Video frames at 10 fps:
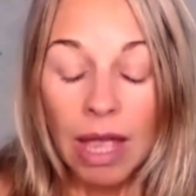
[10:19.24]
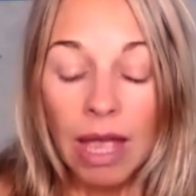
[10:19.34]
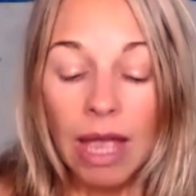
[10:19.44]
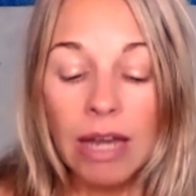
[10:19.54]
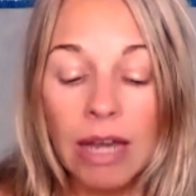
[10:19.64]

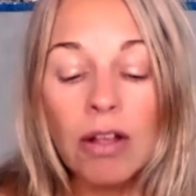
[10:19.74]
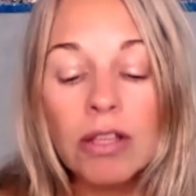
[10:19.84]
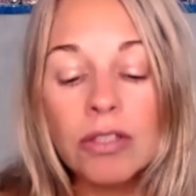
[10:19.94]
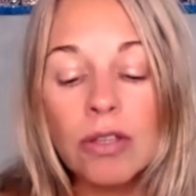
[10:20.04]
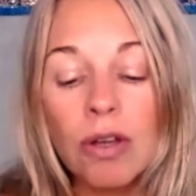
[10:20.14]
And
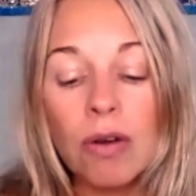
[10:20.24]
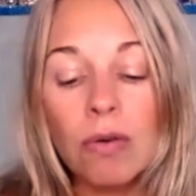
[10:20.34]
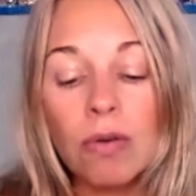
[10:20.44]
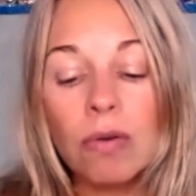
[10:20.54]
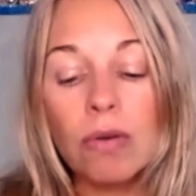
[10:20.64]

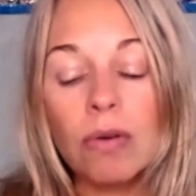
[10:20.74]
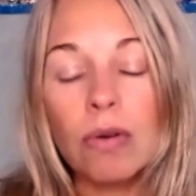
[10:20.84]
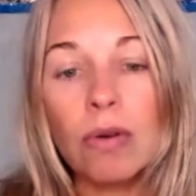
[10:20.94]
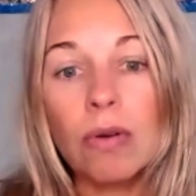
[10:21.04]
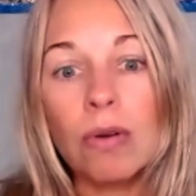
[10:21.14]
also,
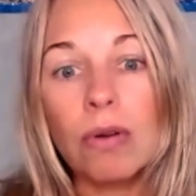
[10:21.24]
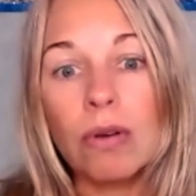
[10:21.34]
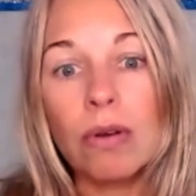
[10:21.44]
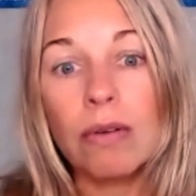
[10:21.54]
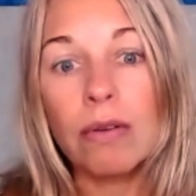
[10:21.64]

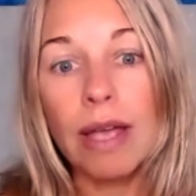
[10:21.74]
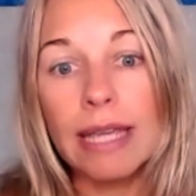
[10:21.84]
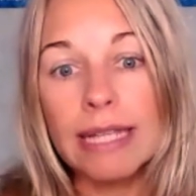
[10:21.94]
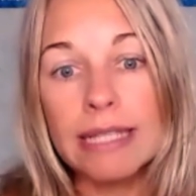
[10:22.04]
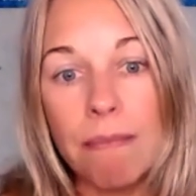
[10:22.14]

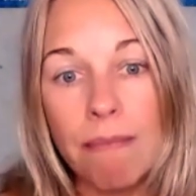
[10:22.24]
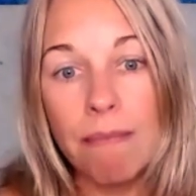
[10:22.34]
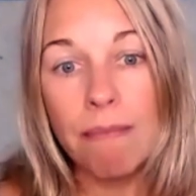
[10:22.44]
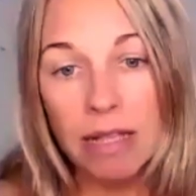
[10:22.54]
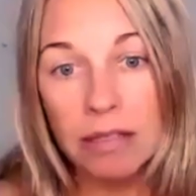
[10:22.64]
it's a
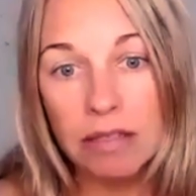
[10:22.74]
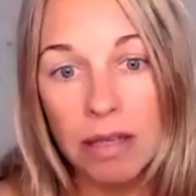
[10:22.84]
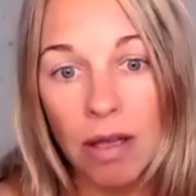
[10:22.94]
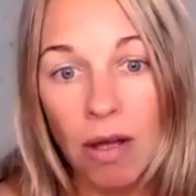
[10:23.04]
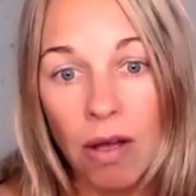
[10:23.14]
month
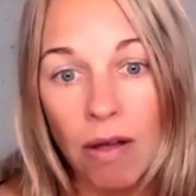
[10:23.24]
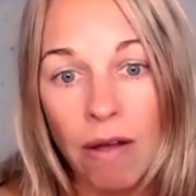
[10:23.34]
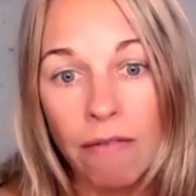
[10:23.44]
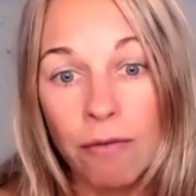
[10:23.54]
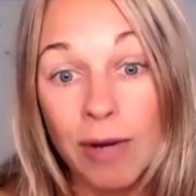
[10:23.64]

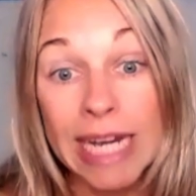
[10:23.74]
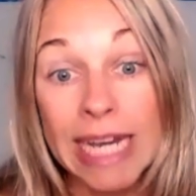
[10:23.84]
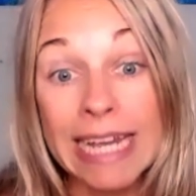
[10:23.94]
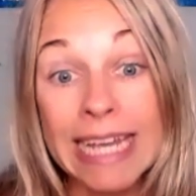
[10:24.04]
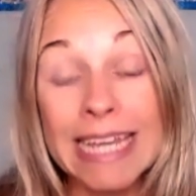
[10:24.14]
of
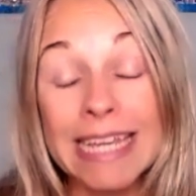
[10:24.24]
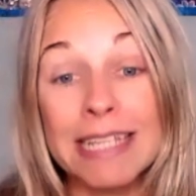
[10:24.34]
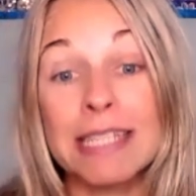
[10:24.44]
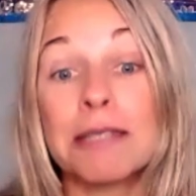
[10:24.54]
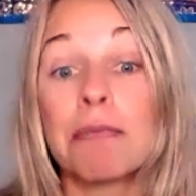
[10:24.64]

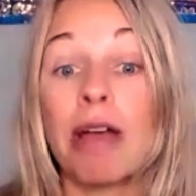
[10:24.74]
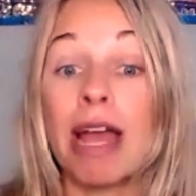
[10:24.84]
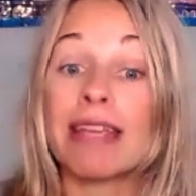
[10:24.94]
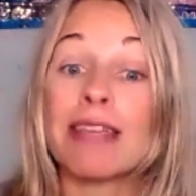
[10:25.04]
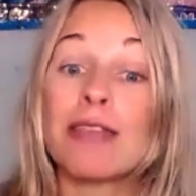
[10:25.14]
really
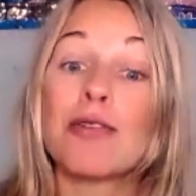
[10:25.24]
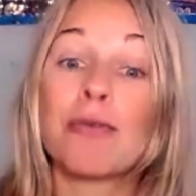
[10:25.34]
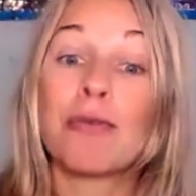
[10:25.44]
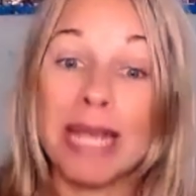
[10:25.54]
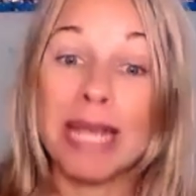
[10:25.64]
spreading
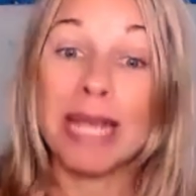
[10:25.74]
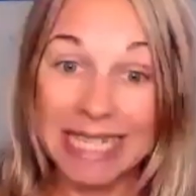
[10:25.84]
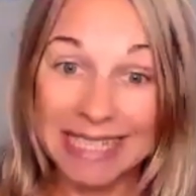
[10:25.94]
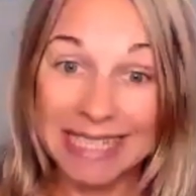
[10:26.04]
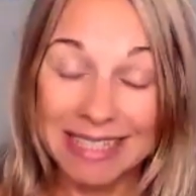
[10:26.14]
your
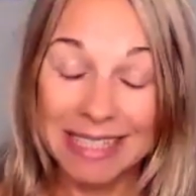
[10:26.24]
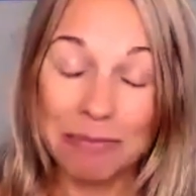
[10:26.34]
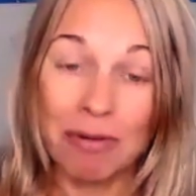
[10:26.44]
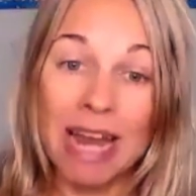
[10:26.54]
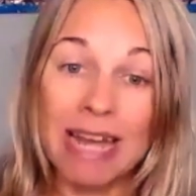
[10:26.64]
wings.
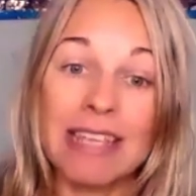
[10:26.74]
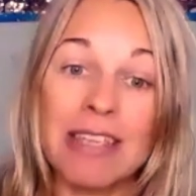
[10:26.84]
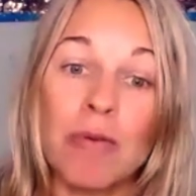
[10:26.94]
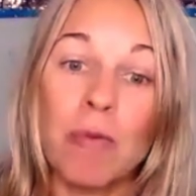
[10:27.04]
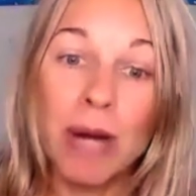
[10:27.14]

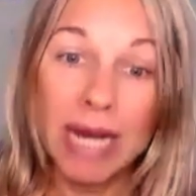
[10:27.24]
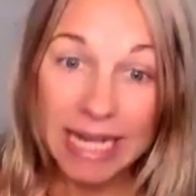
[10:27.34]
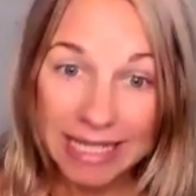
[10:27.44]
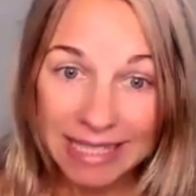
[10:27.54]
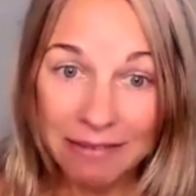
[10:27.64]
Spreading your
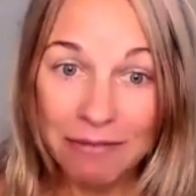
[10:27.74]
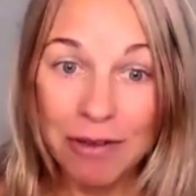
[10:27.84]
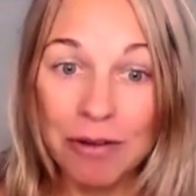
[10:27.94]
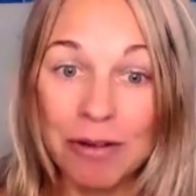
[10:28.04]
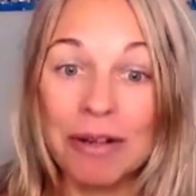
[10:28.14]
wings if
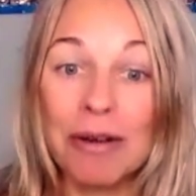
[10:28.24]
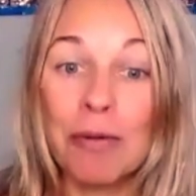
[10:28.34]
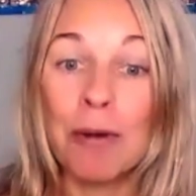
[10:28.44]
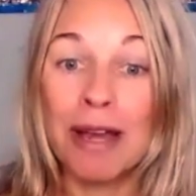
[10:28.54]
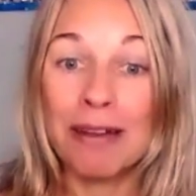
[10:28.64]
you're
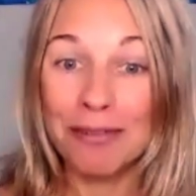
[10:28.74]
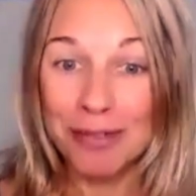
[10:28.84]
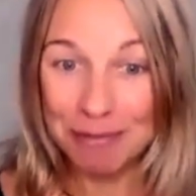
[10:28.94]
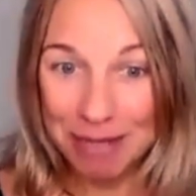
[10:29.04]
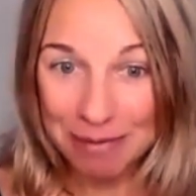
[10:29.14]
one of
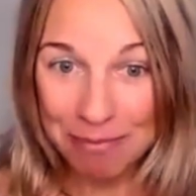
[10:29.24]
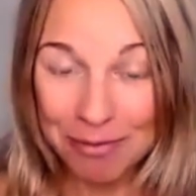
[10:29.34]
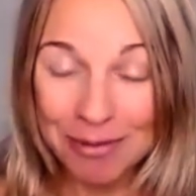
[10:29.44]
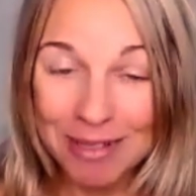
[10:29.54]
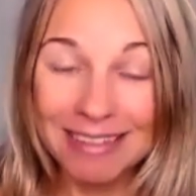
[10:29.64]
those
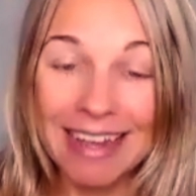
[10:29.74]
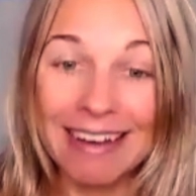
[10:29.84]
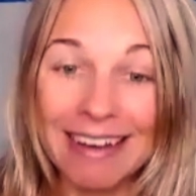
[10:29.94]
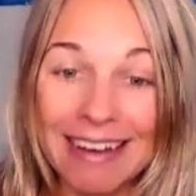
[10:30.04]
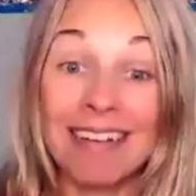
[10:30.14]
people that
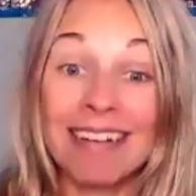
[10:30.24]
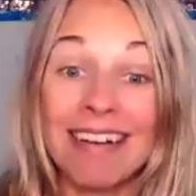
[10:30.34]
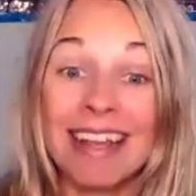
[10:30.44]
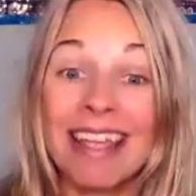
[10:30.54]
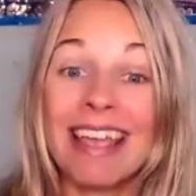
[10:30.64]

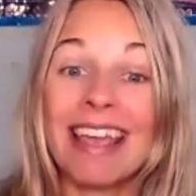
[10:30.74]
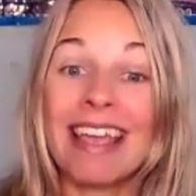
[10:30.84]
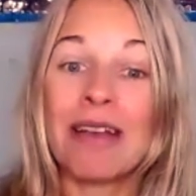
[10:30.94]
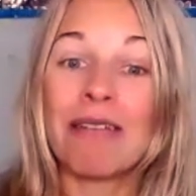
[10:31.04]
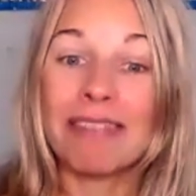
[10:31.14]
are
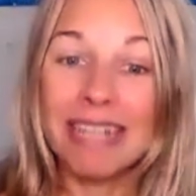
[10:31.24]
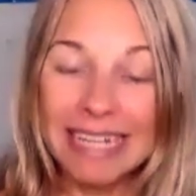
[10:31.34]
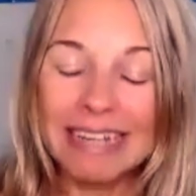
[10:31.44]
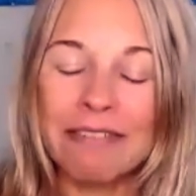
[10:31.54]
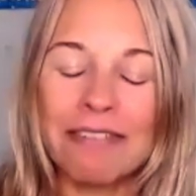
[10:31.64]

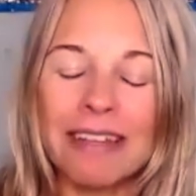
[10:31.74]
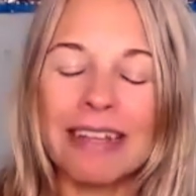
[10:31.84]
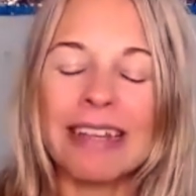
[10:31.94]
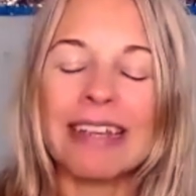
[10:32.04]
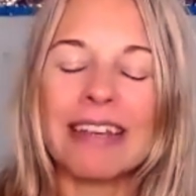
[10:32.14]
really
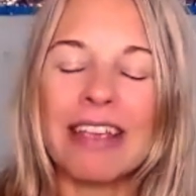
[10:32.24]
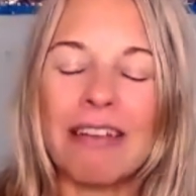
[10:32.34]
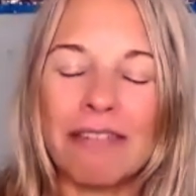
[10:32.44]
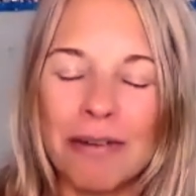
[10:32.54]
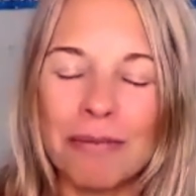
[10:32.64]
feeling you
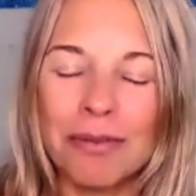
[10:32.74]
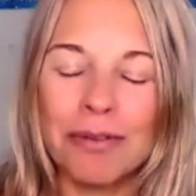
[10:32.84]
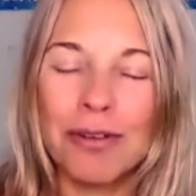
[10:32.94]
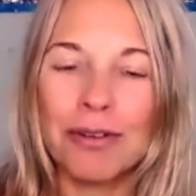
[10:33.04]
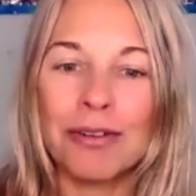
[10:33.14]
have come to
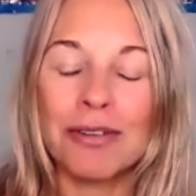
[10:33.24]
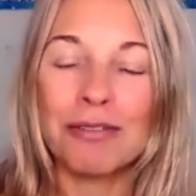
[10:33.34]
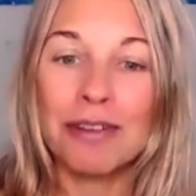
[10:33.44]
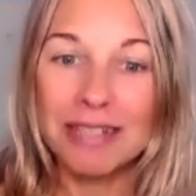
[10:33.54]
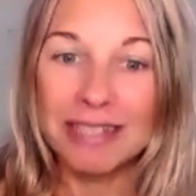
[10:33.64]
the core
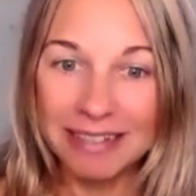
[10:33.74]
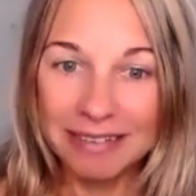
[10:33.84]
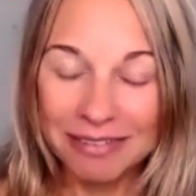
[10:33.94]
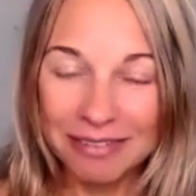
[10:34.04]
of yourself,